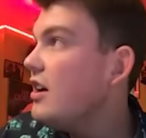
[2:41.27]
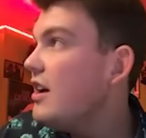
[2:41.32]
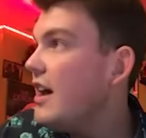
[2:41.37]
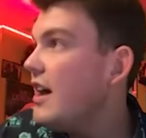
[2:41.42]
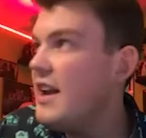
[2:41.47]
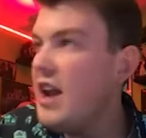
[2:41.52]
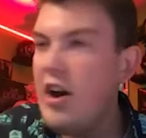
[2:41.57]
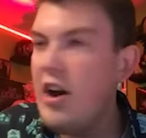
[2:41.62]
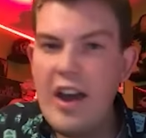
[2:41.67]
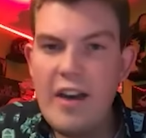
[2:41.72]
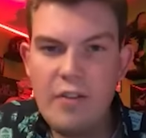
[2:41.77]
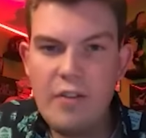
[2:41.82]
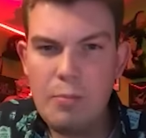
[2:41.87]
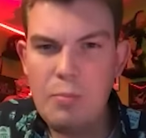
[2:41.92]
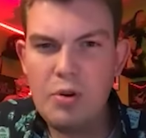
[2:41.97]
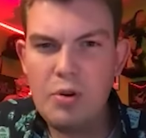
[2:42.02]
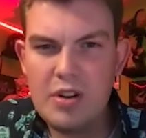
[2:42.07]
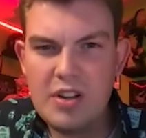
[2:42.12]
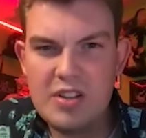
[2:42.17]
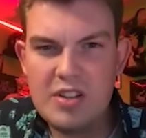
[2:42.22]
And now I have a
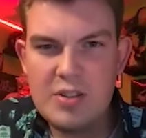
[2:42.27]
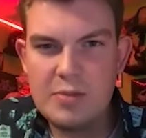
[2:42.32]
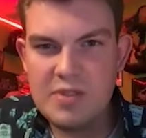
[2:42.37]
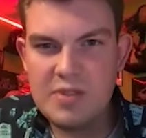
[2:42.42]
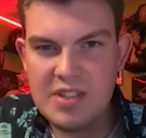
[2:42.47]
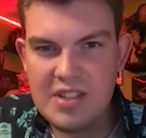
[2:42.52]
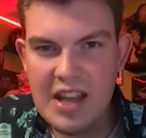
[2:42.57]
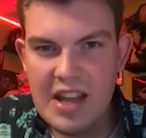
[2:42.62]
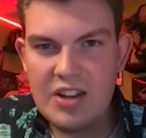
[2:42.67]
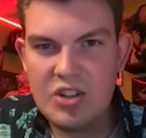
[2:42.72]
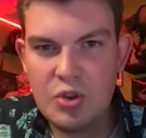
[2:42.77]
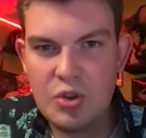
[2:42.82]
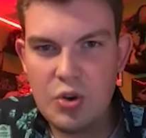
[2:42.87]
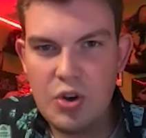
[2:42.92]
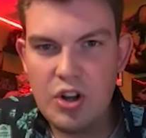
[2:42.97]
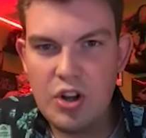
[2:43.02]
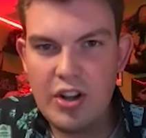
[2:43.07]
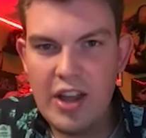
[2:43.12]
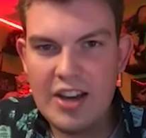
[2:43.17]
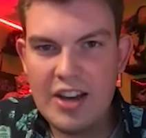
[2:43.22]
pretty substantial
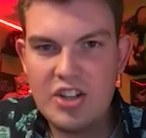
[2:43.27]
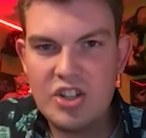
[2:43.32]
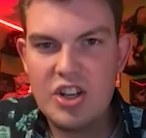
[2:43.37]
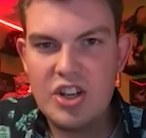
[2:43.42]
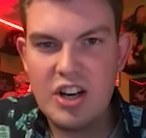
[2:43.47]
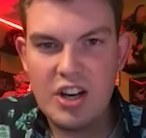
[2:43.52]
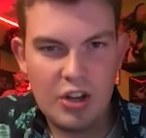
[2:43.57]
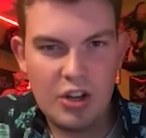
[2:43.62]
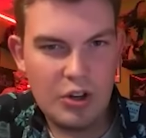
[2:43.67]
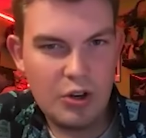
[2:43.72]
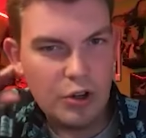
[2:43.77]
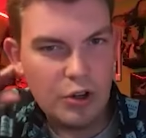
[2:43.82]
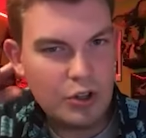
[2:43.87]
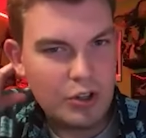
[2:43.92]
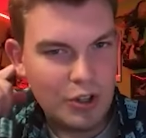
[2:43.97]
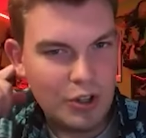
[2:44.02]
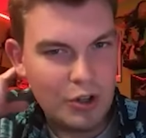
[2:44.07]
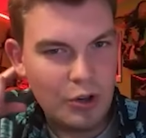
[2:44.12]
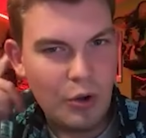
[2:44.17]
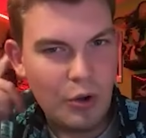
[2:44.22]
collection and a good
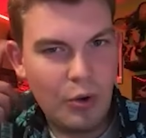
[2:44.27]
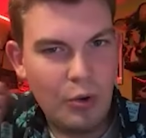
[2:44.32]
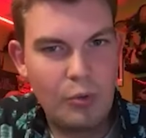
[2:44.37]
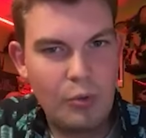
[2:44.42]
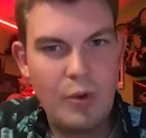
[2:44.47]
little